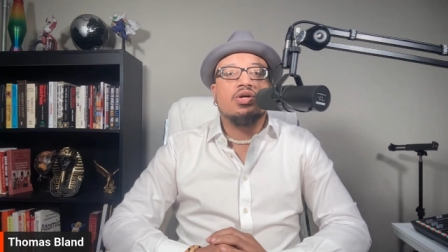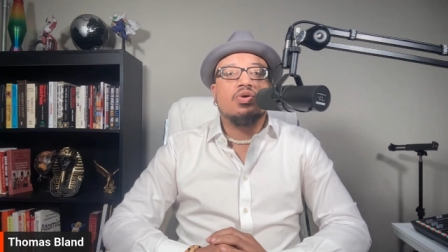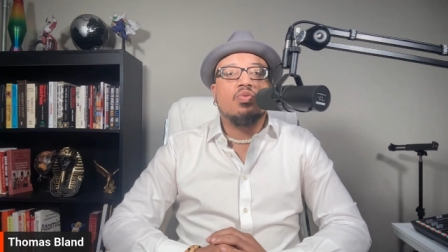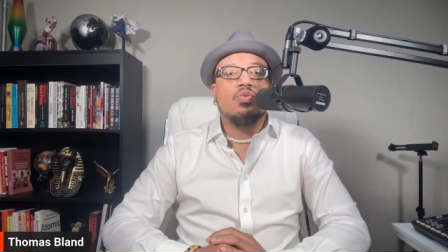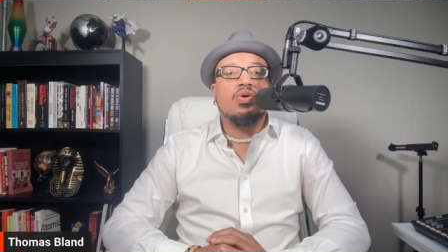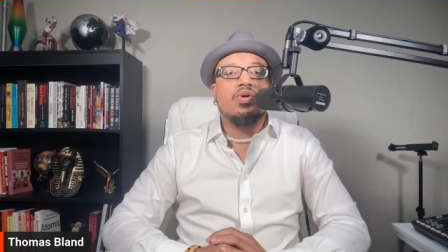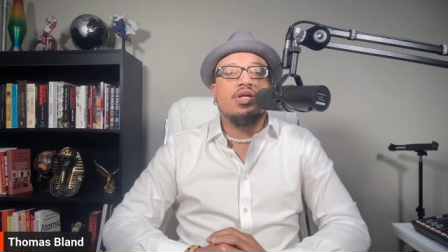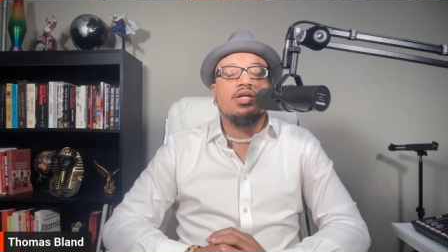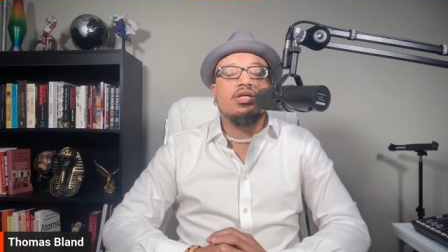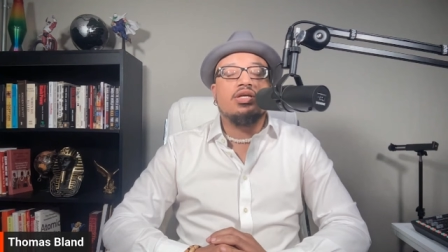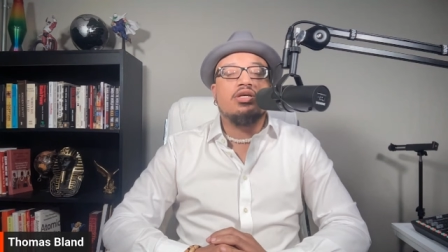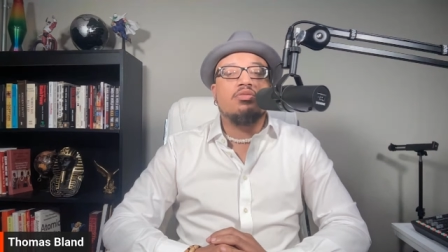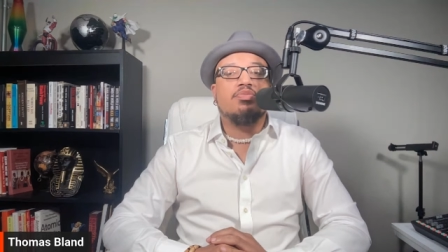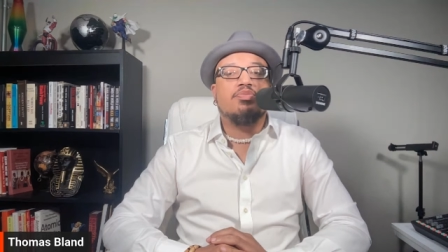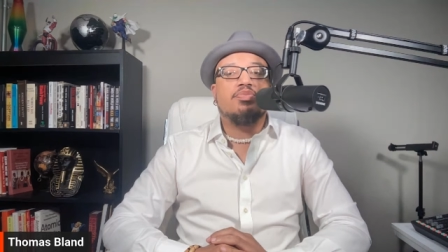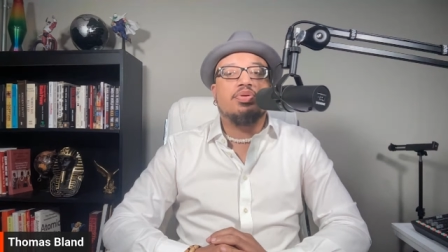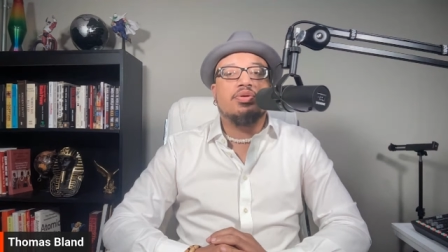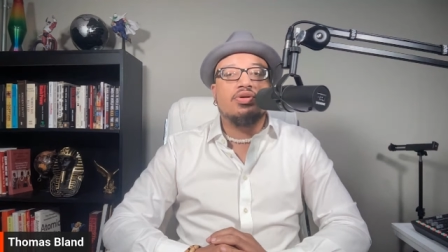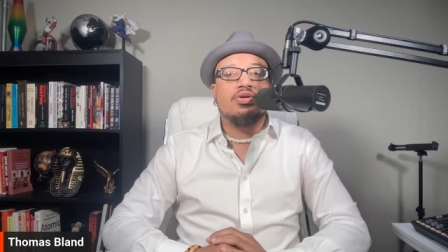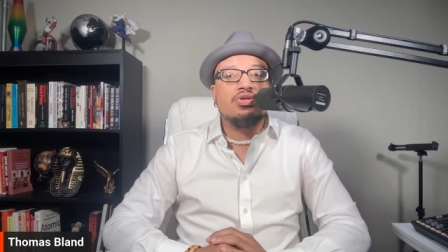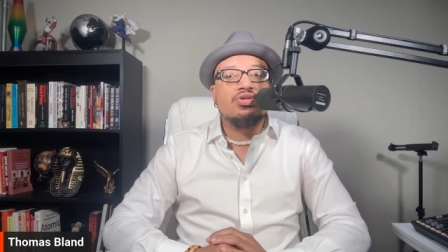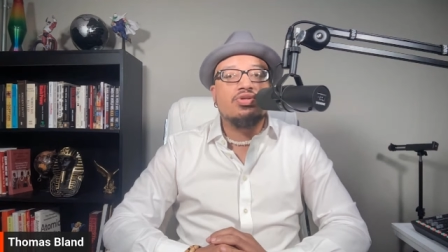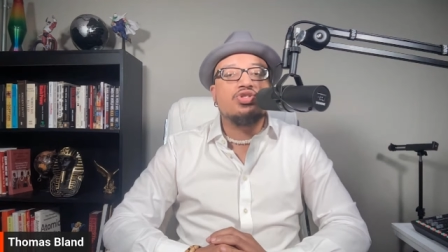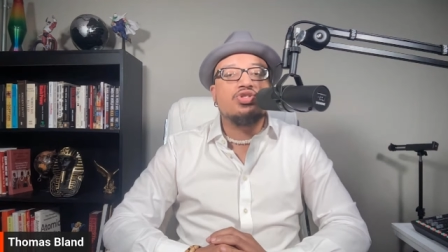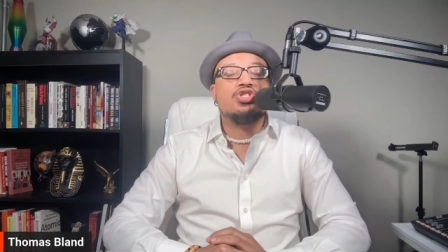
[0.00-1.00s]
when he
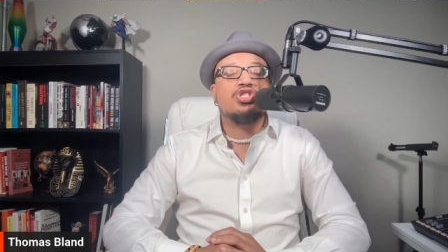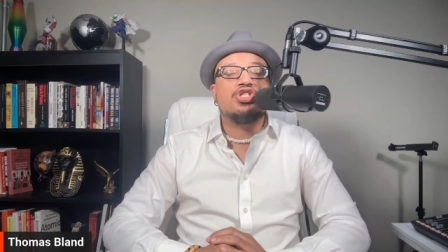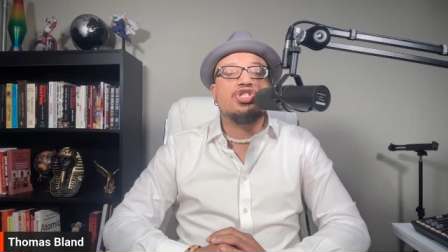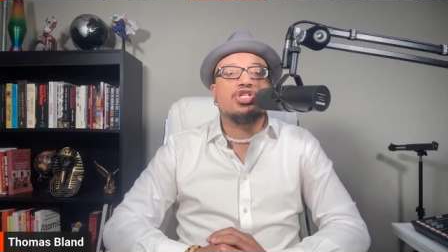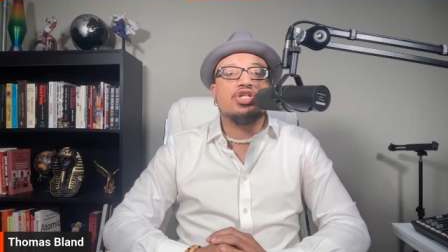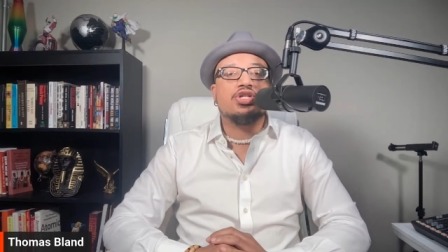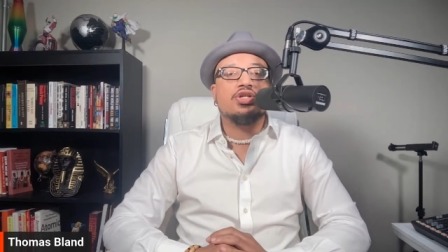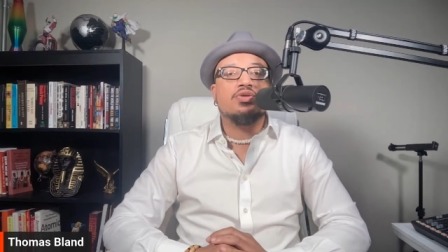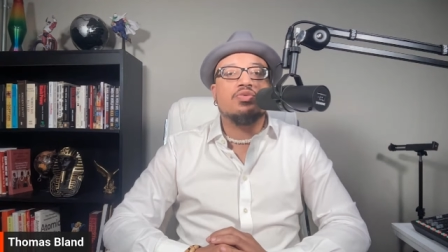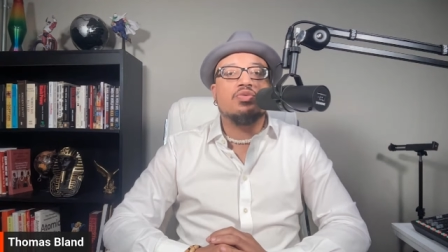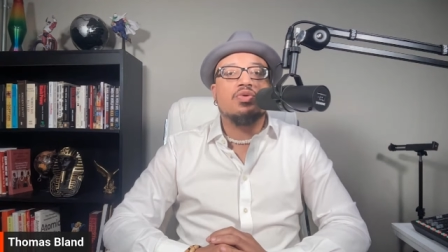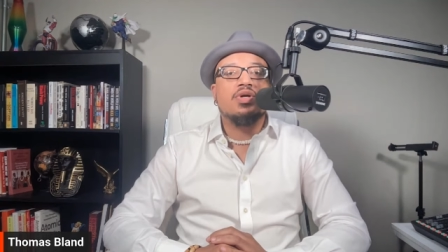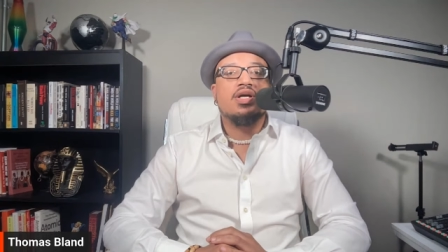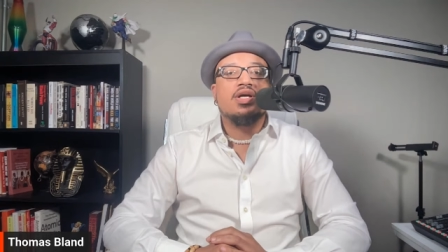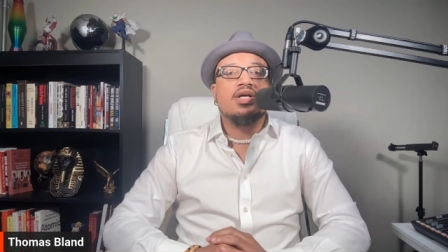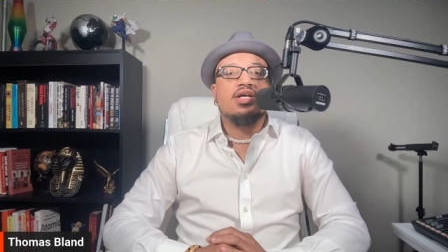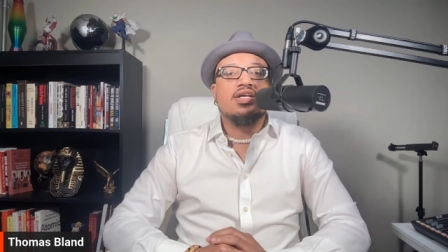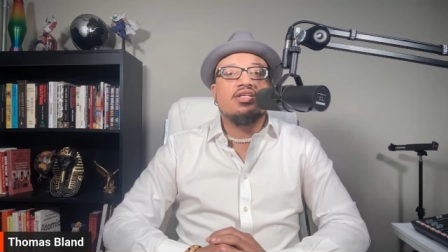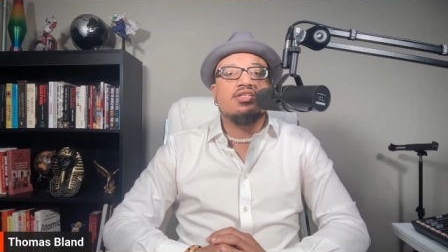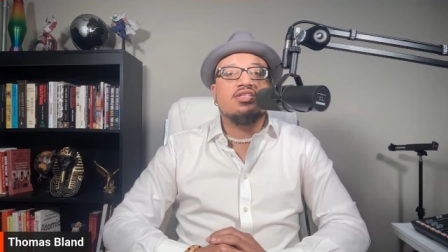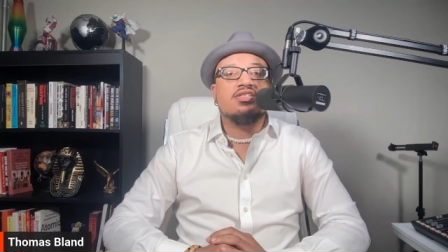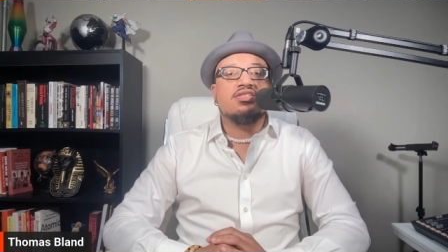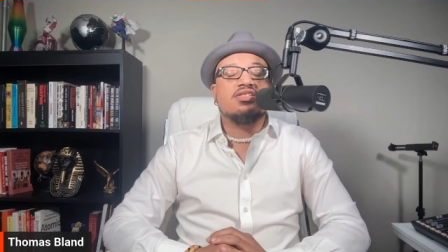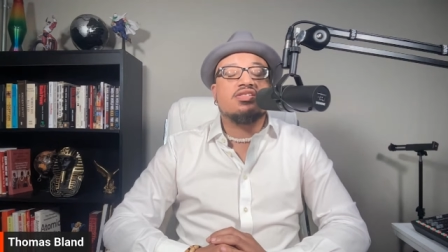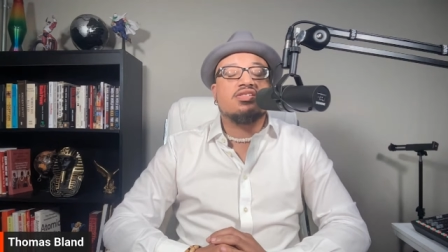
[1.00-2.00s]
puts you in